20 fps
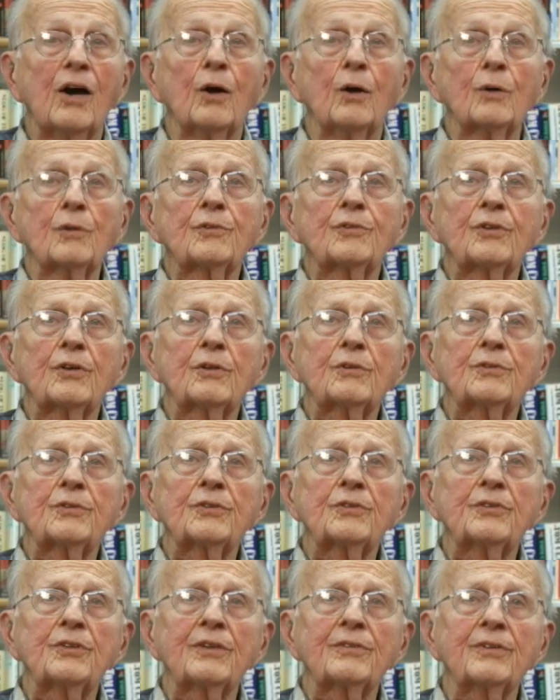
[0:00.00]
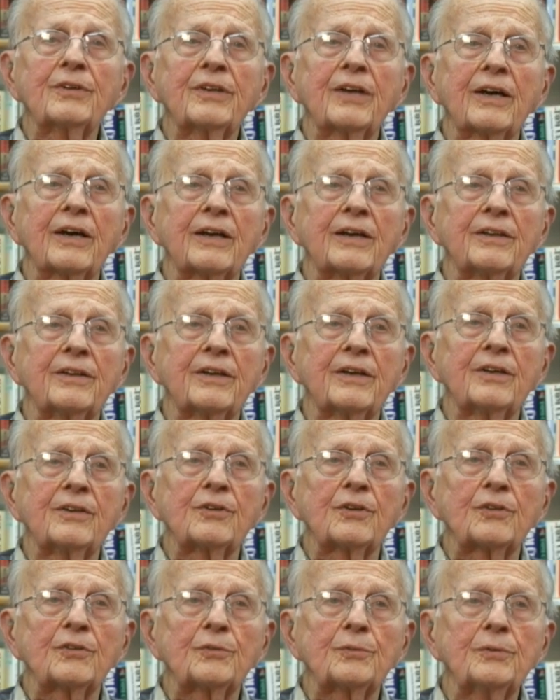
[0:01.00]
Old soldiers never died; they
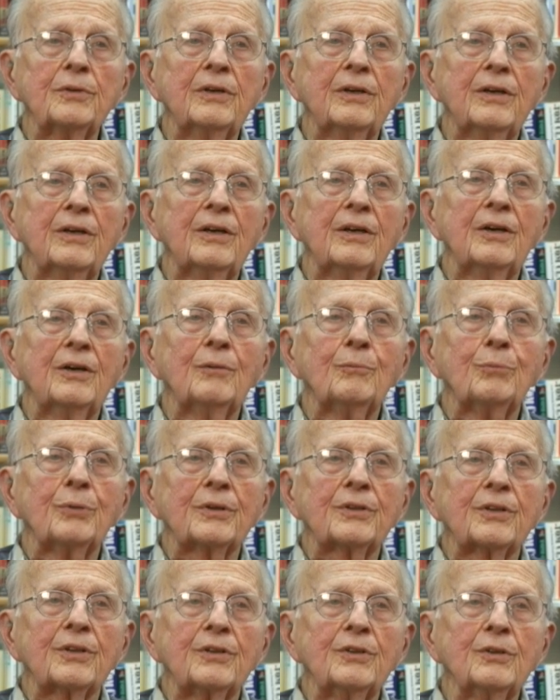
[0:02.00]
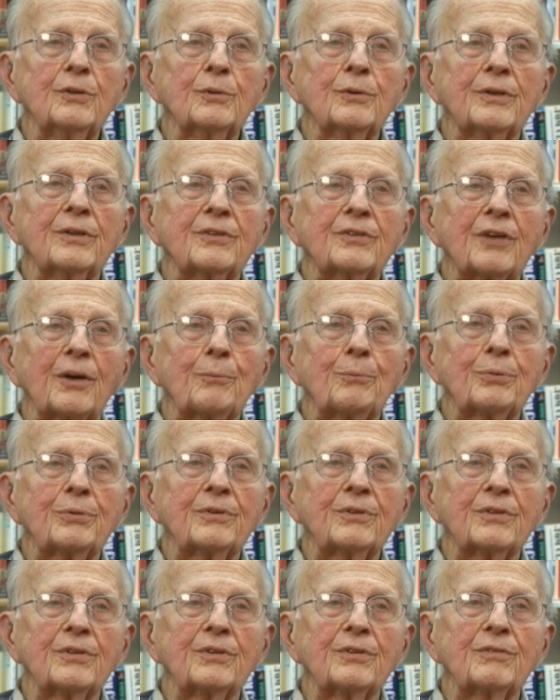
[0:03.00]
just put the new ones up
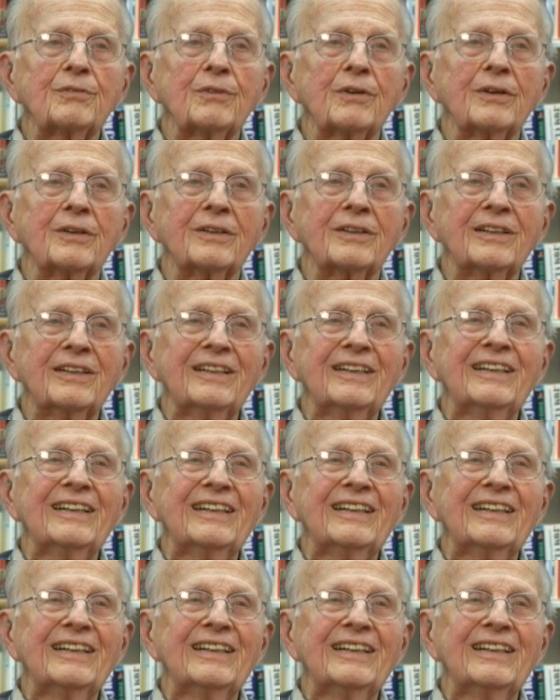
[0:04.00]
to the front.